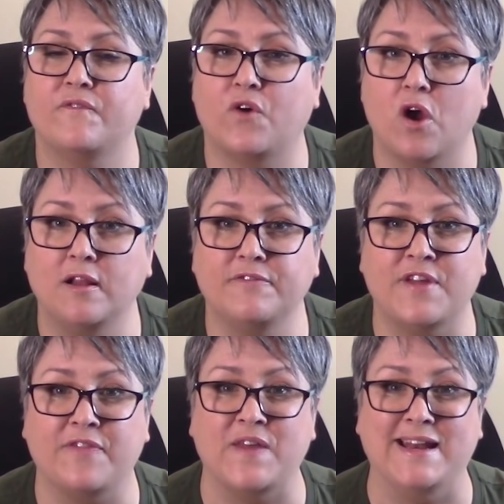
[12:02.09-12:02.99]
For all of
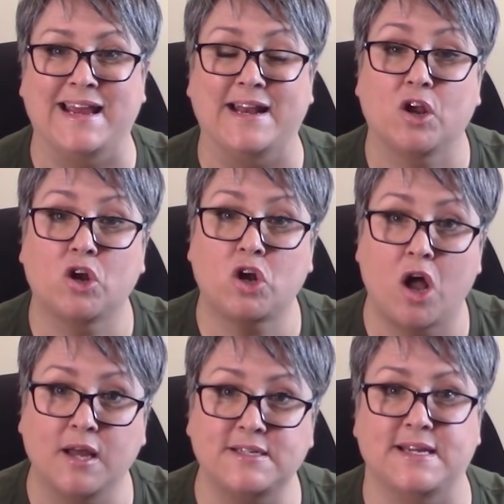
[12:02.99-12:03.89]
that, they need
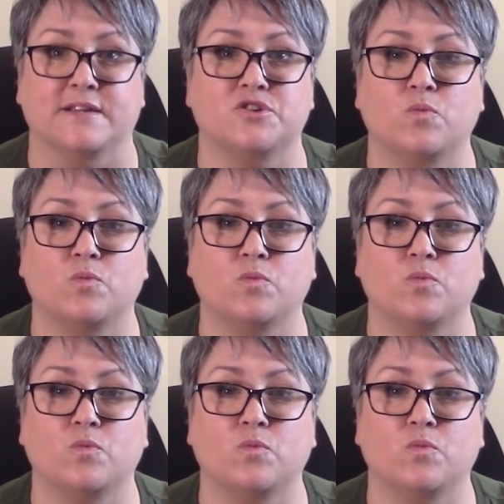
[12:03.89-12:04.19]
content,